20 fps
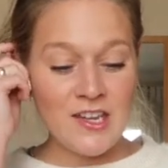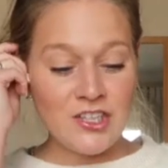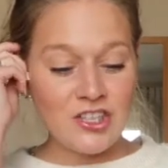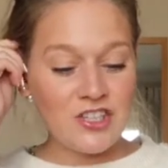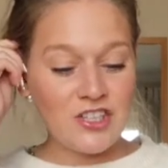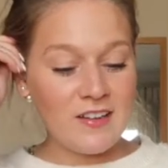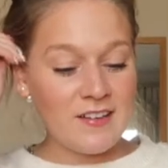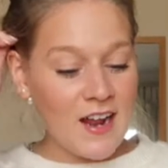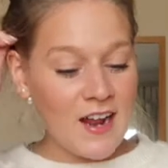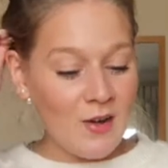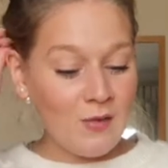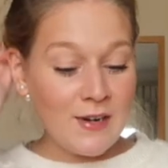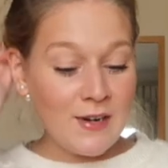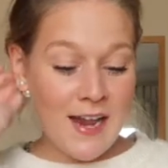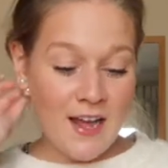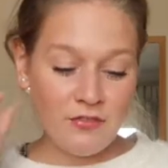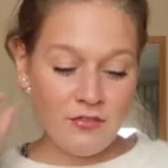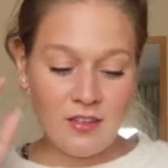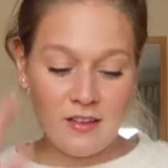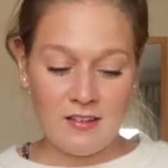She's now
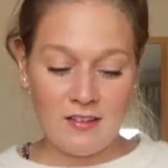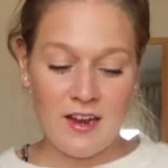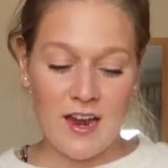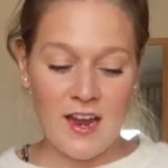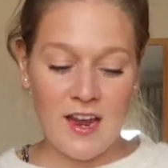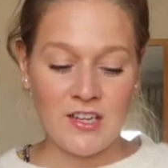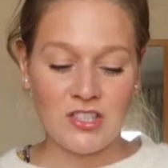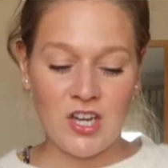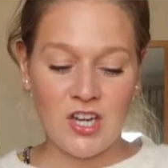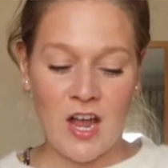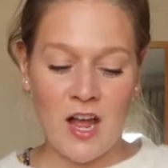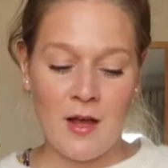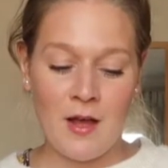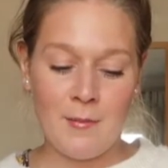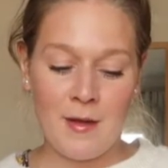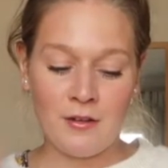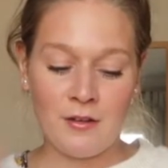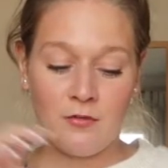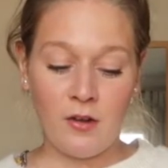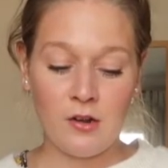left the stage um,
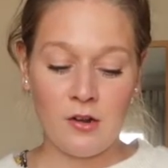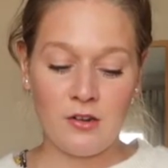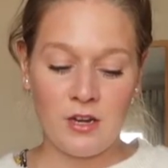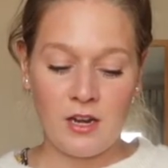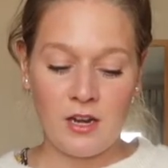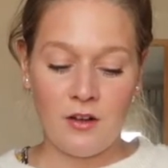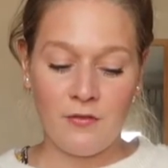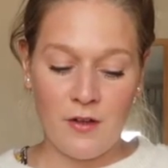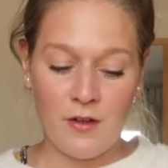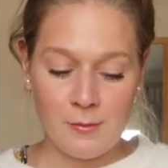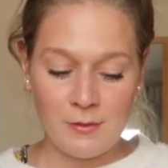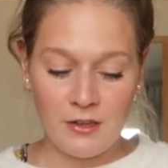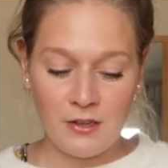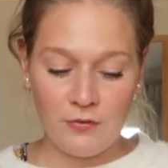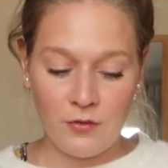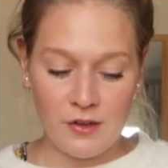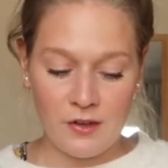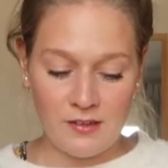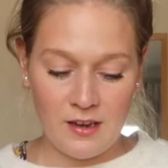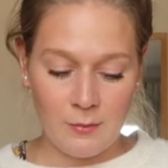and followed in her family's
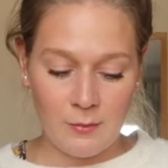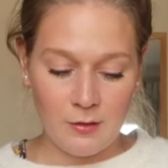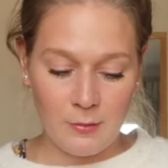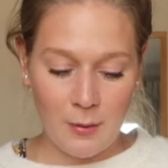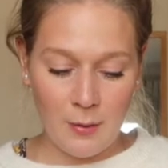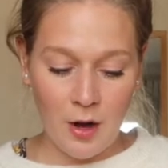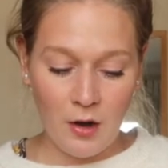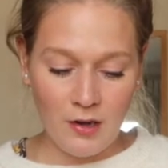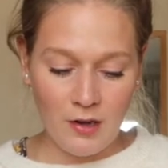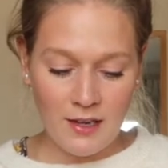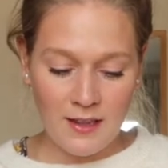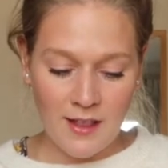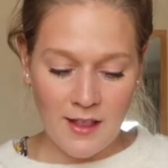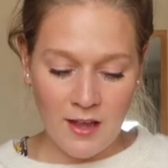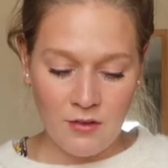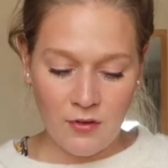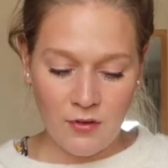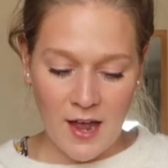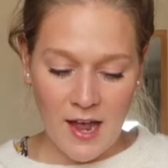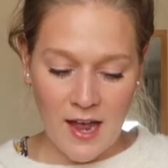footsteps. Apparently
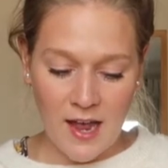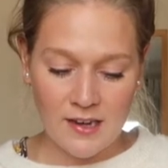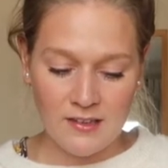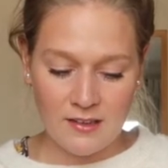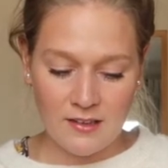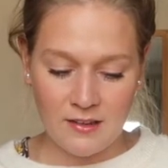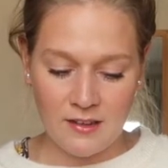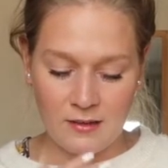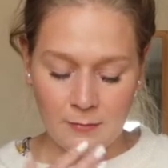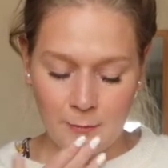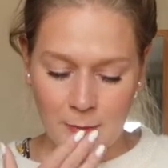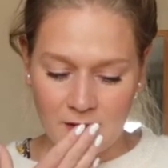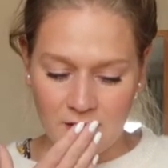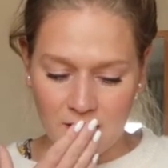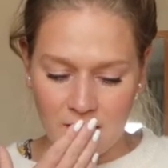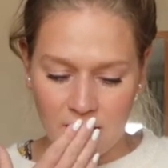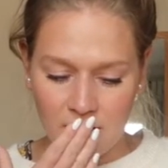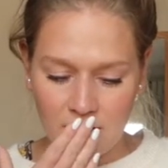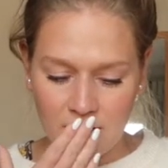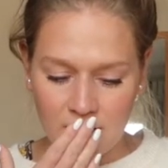they've had this
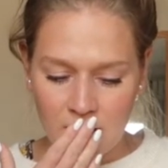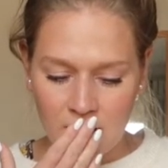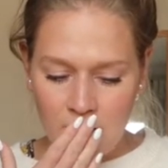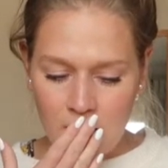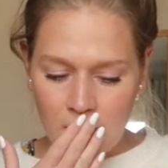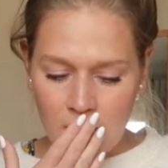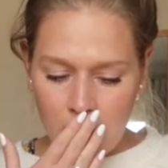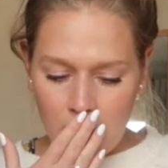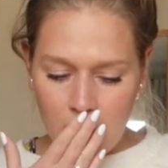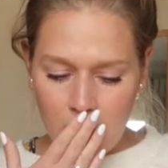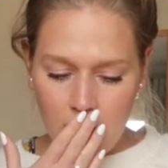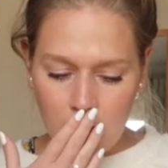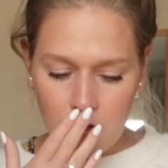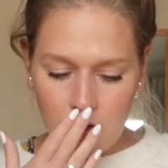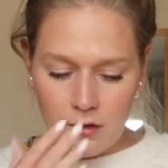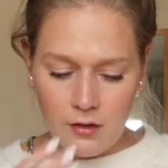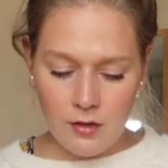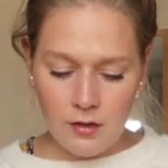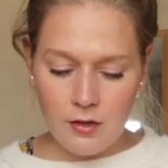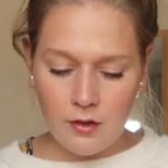business
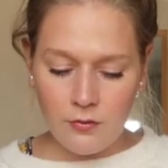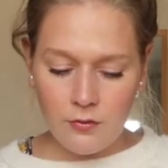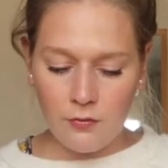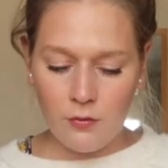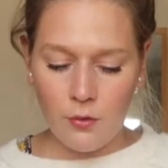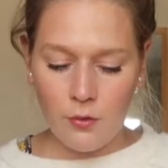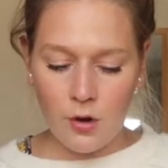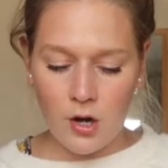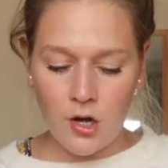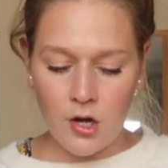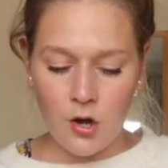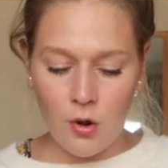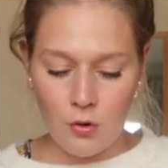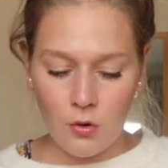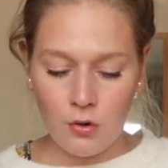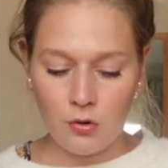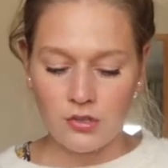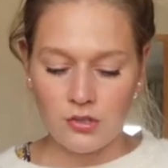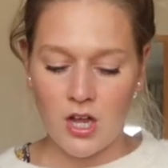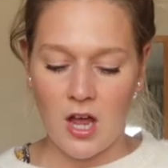for a long,
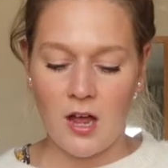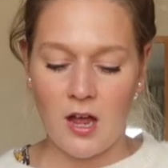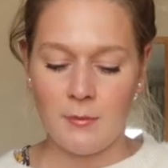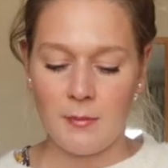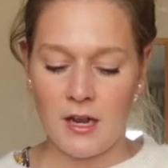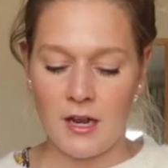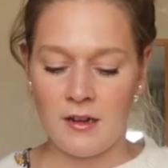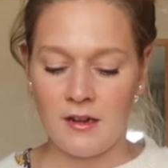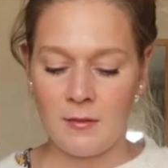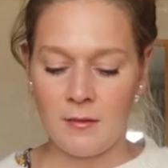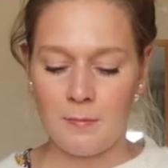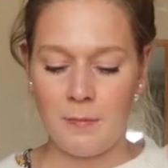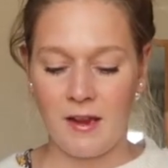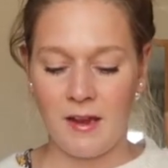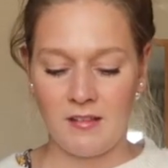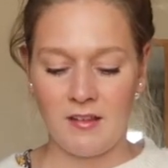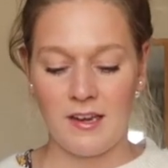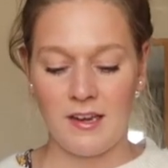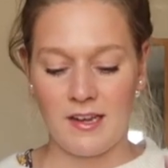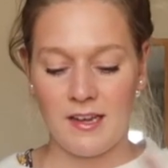long time, and
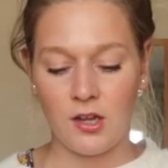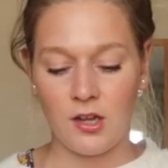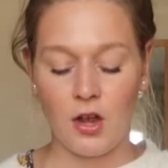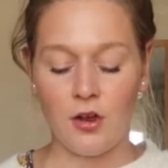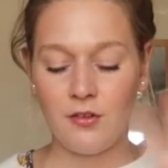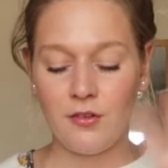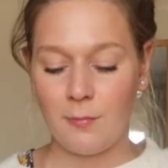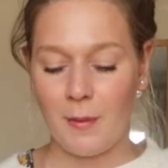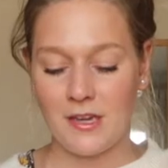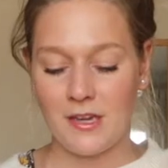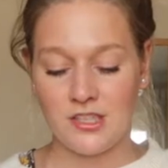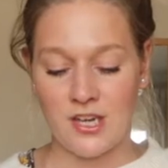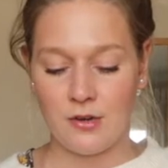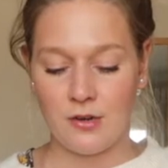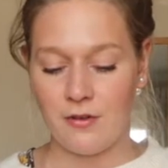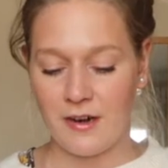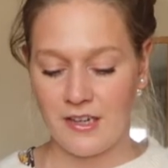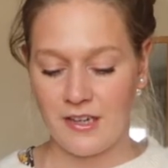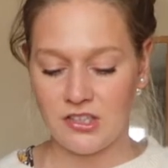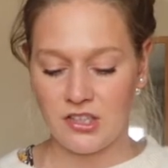basically it goes back
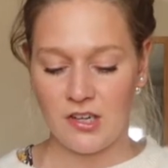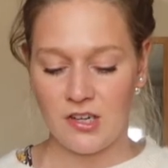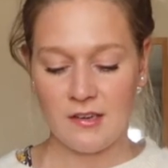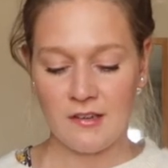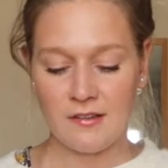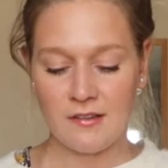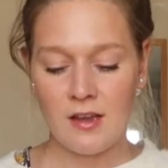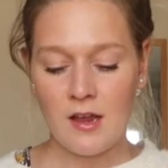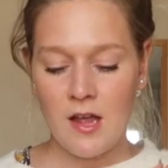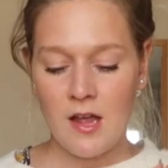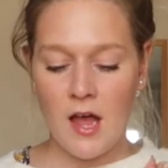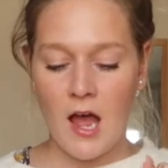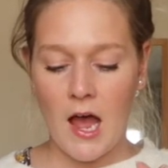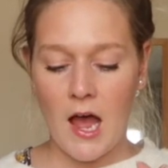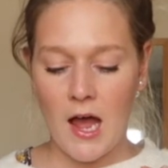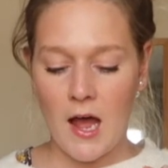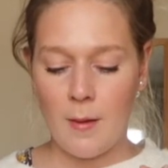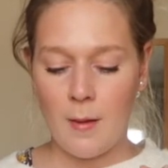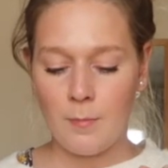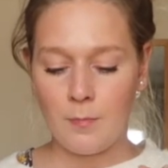generations,
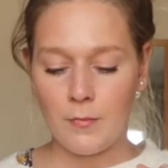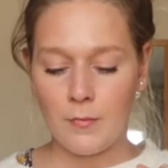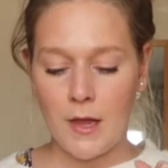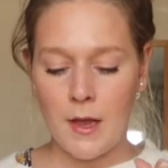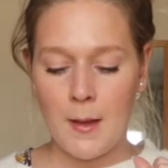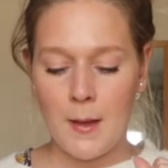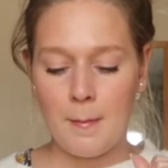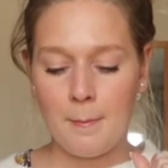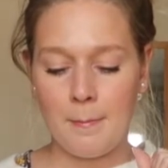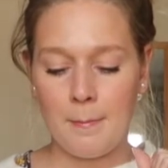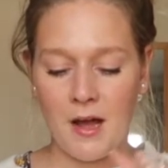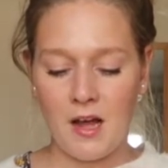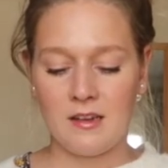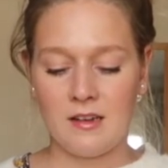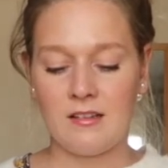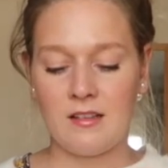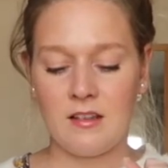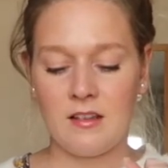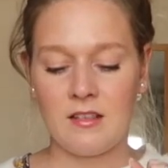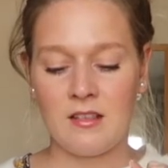um,
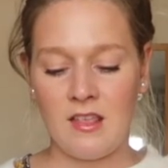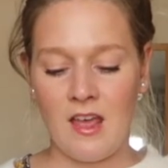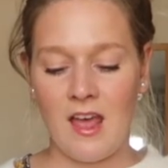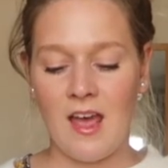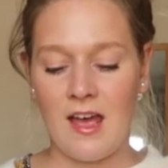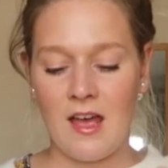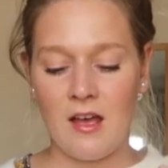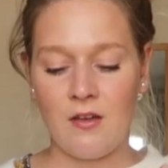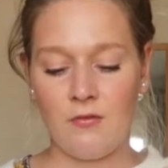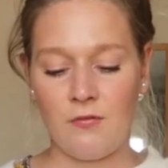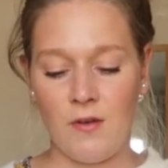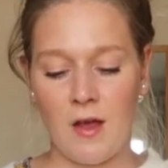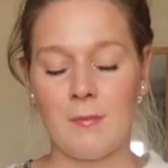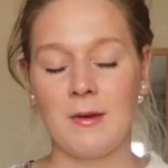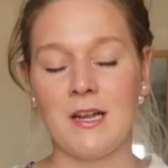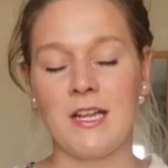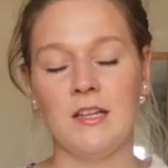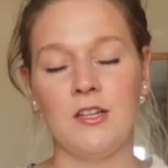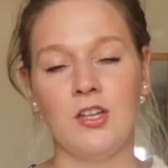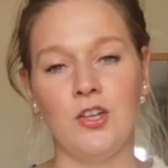but their
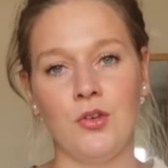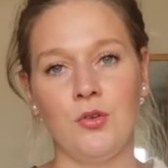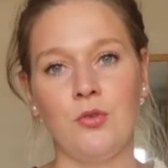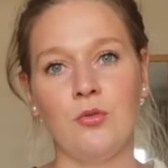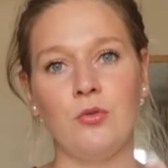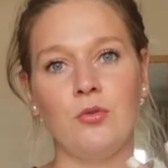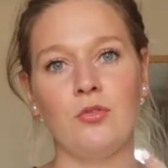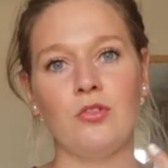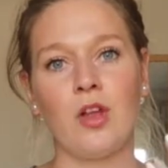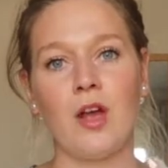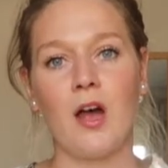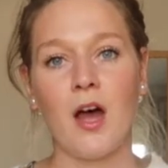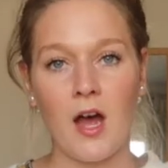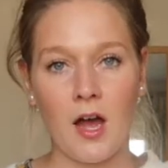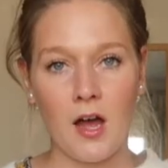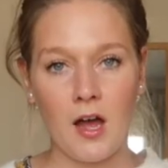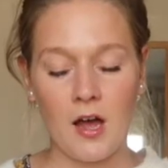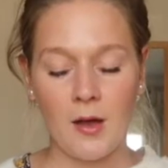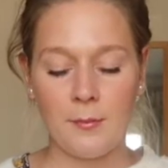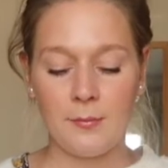family use
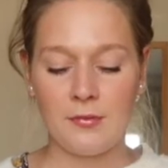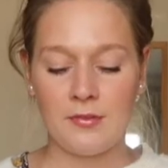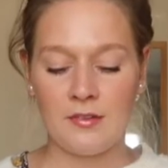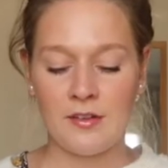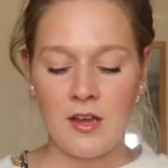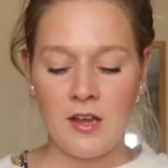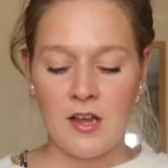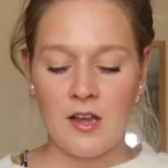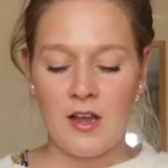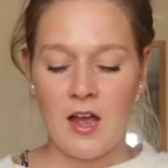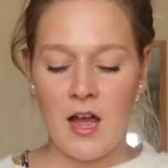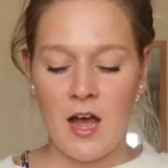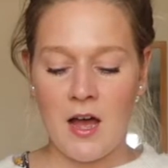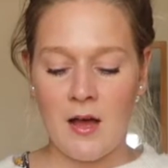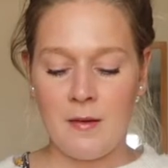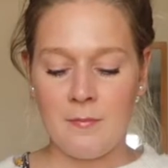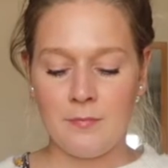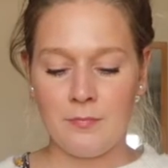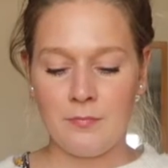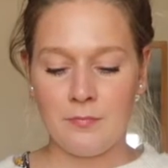herbs
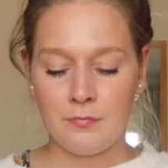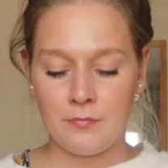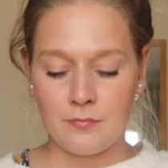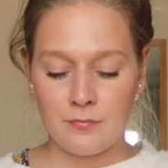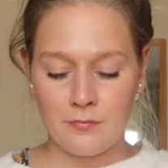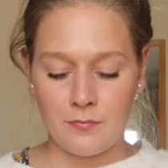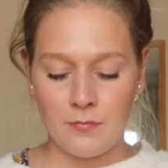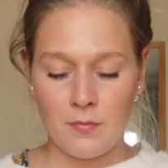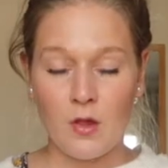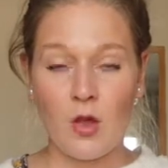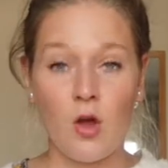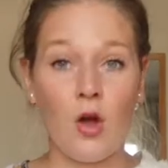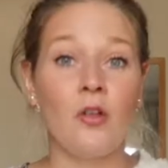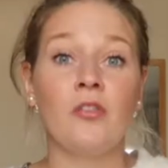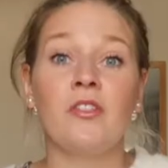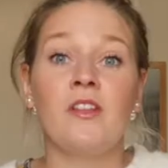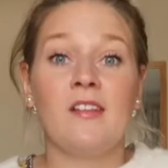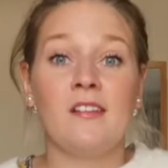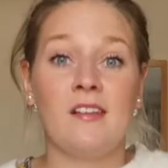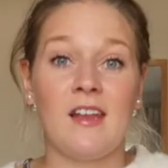um,
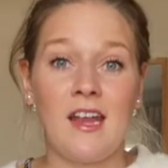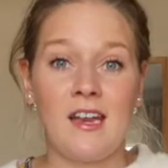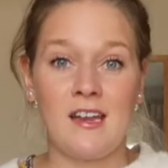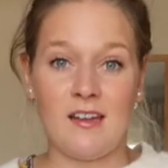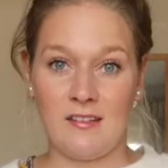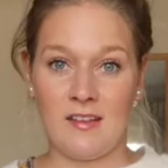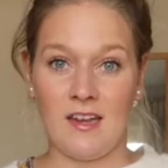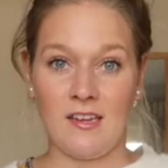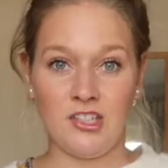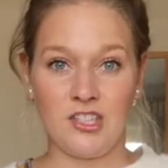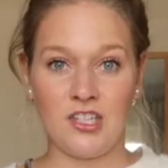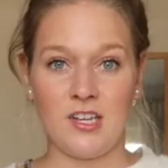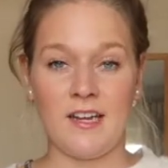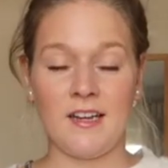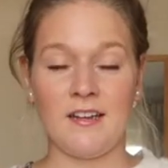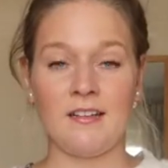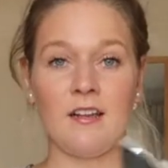on the skin essentially.